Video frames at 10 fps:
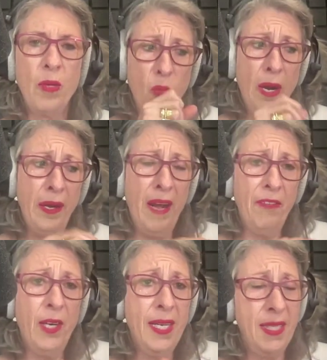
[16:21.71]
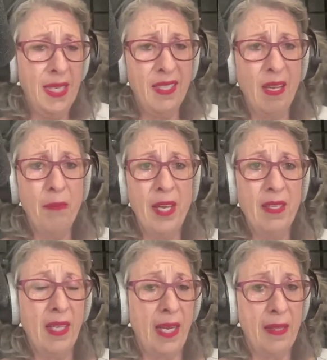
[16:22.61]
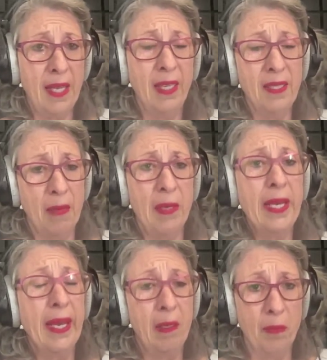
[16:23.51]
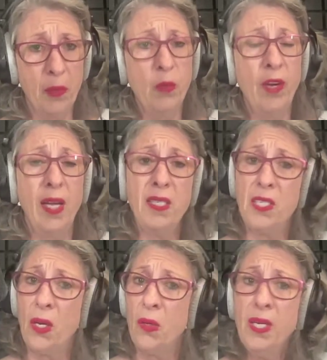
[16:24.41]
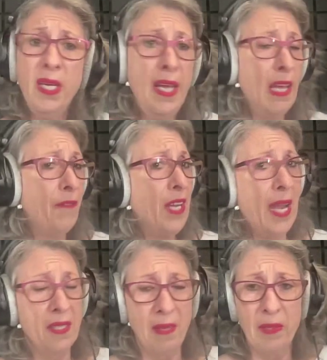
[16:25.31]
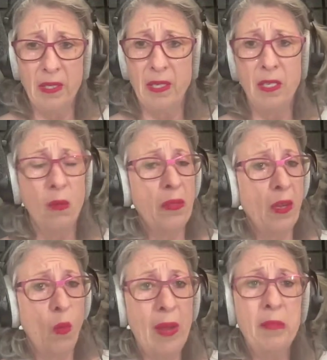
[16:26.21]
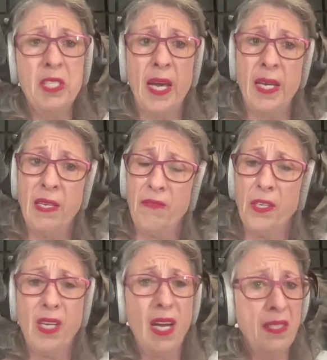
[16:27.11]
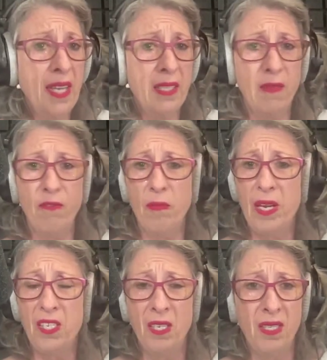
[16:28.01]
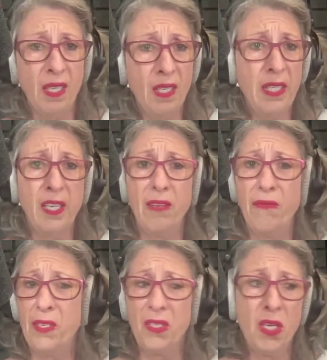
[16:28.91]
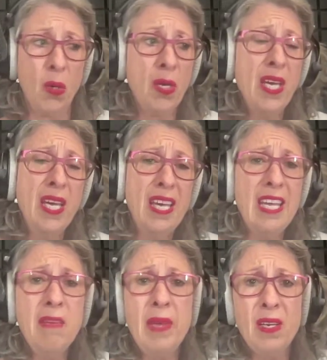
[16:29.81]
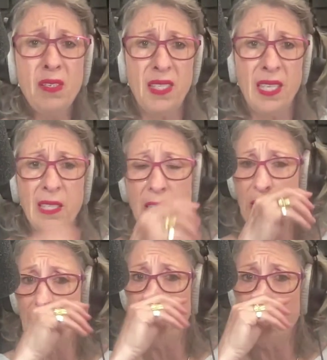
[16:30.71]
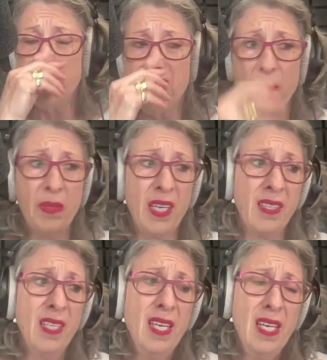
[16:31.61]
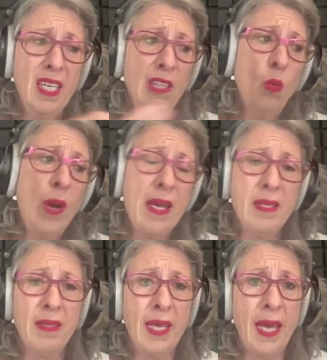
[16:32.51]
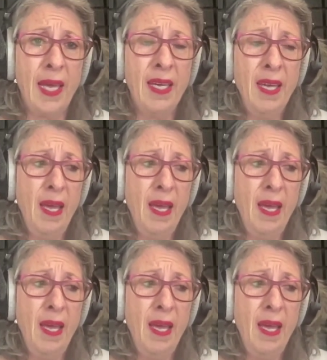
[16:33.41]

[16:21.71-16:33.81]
wherever I see something that I think somebody can improve on, so if it has something to do with their website, if their contact information isn't clear, if there's no email signature, if it's something in the way that they